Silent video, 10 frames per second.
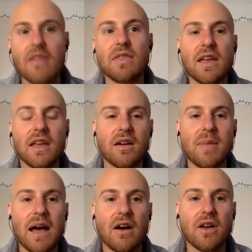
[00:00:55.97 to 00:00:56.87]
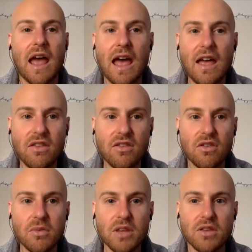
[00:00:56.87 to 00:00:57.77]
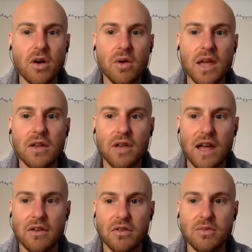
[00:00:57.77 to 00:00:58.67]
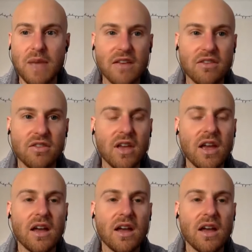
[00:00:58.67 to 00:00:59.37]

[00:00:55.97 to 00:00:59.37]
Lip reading: and thinking about as humans go into outer space,